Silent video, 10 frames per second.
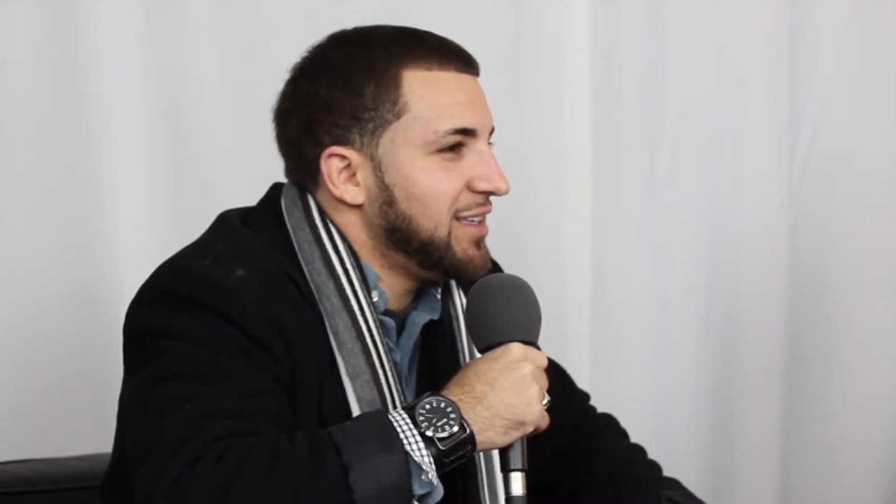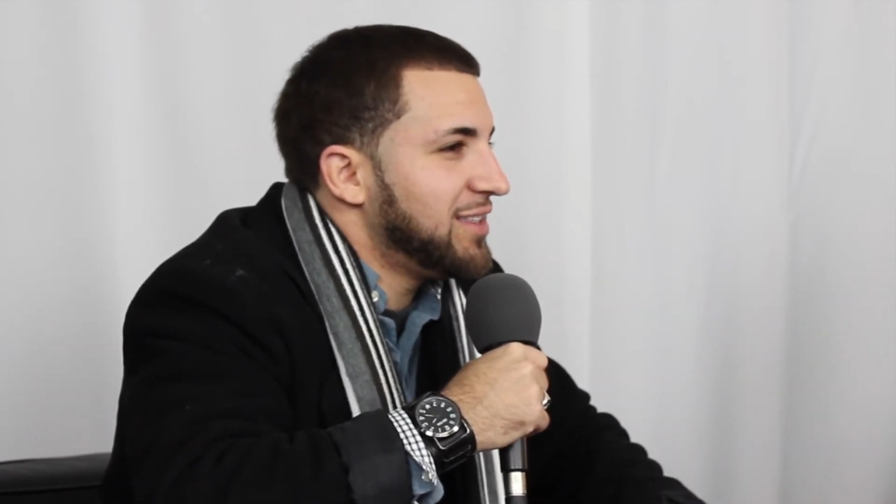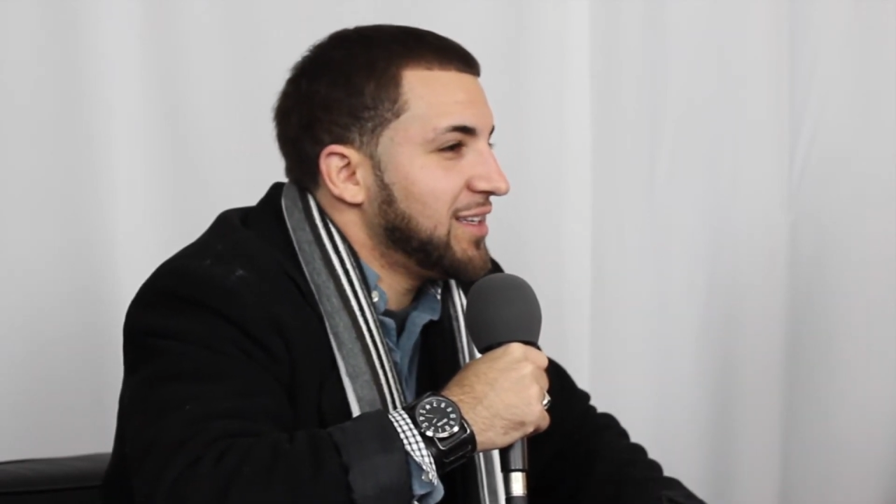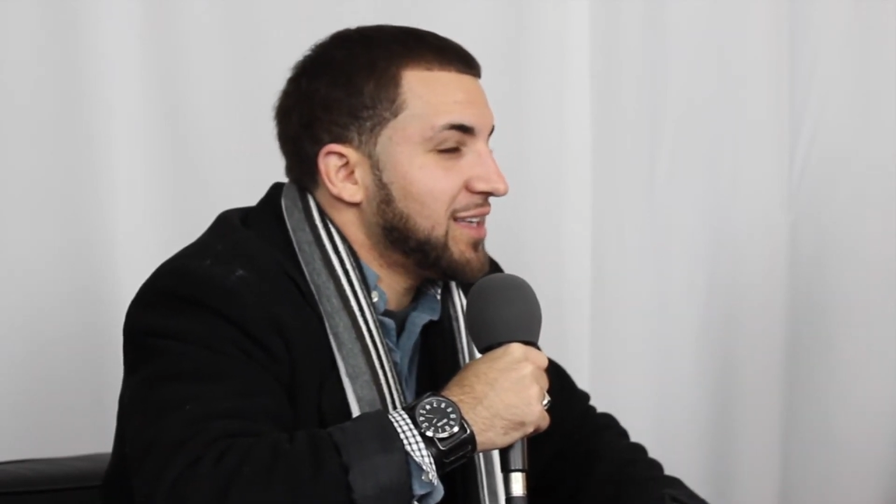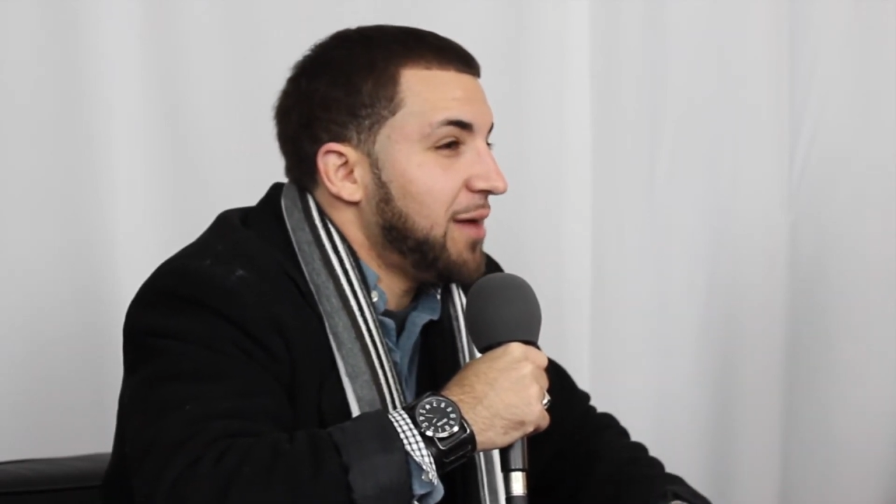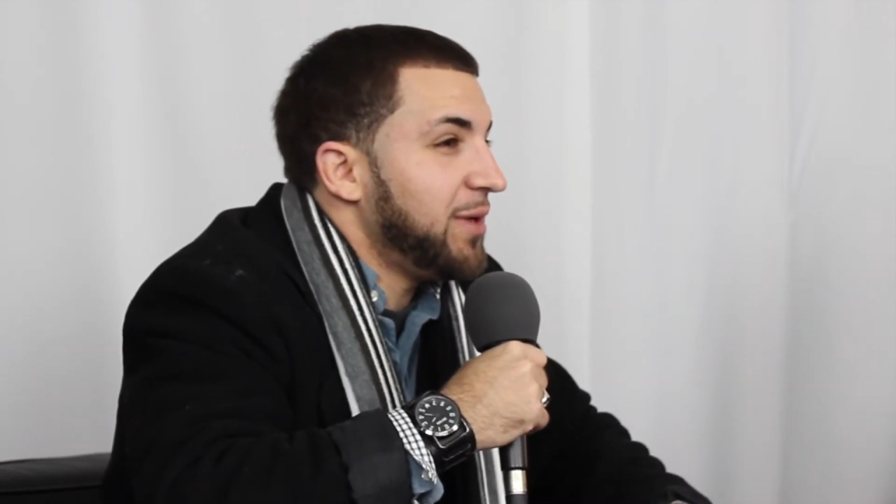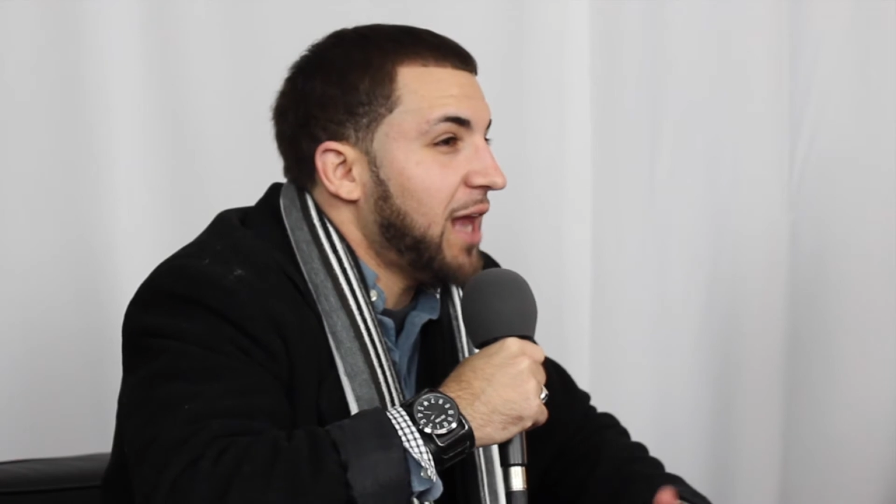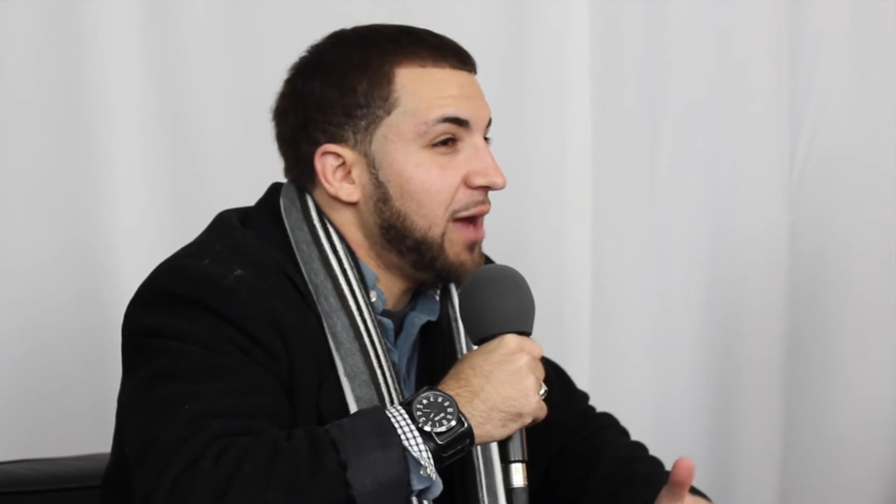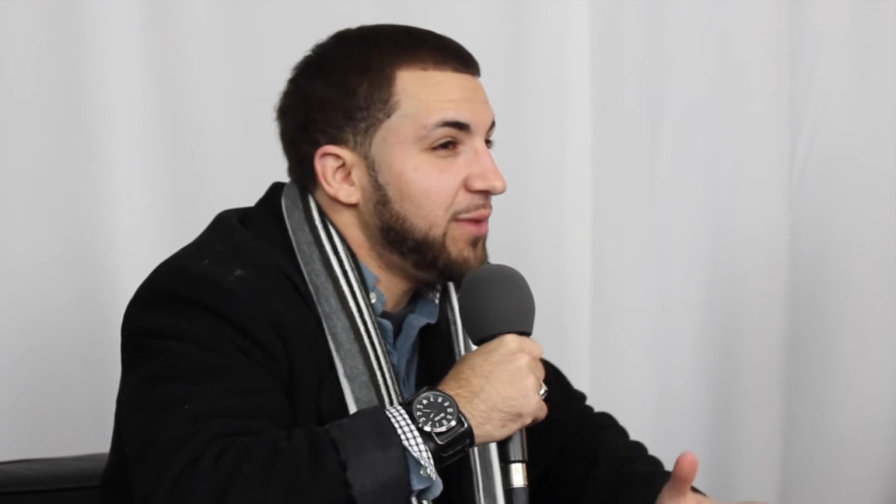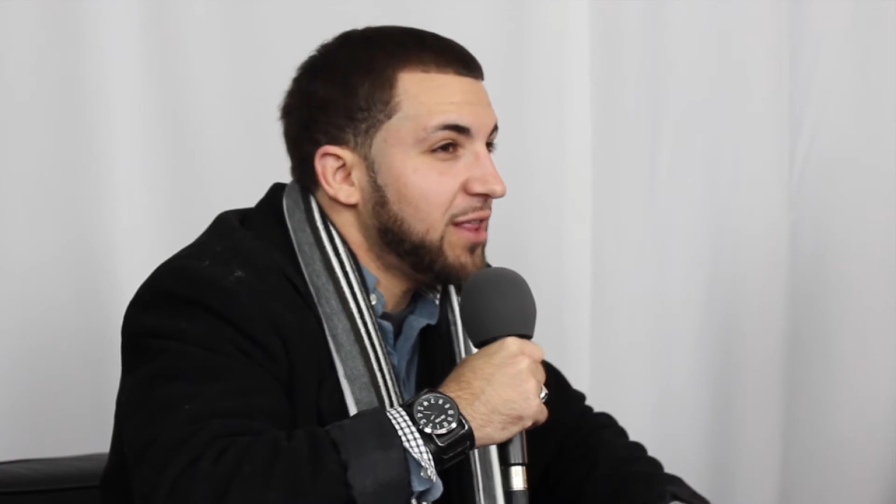things, I mean,
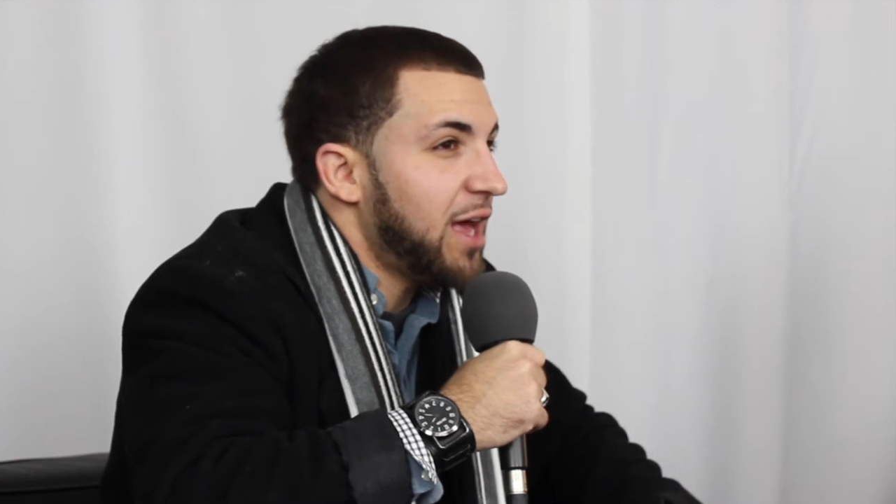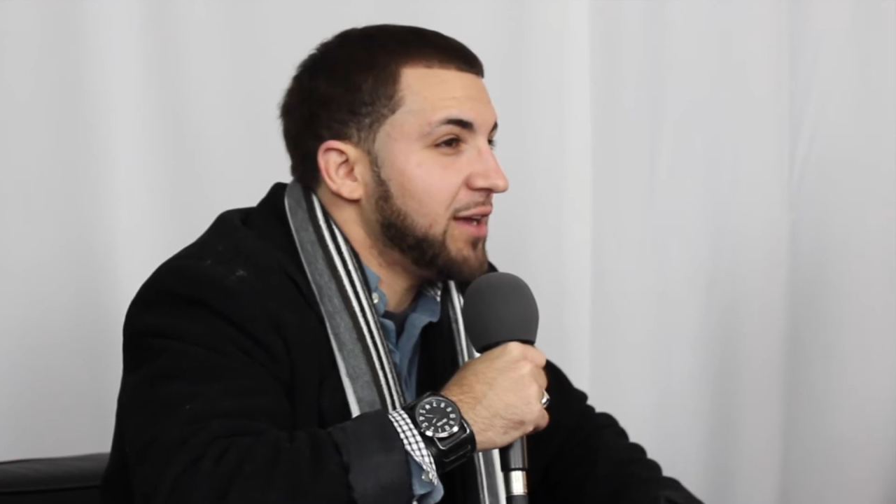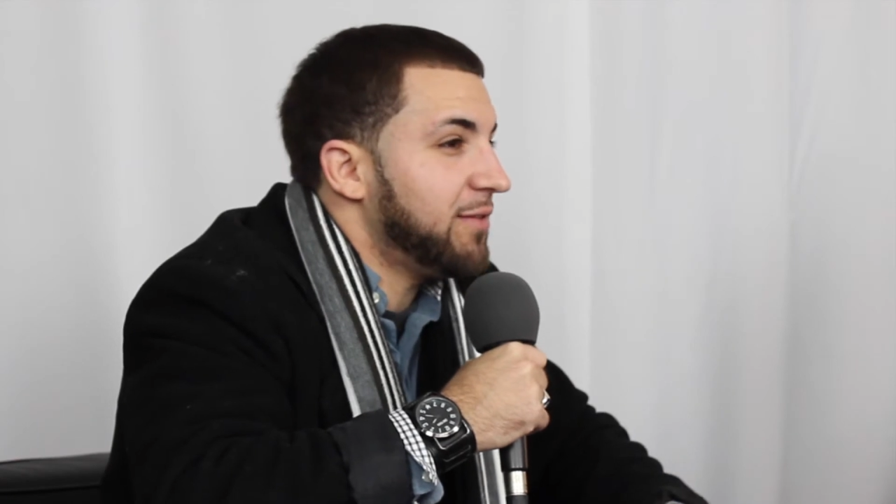I'd be lying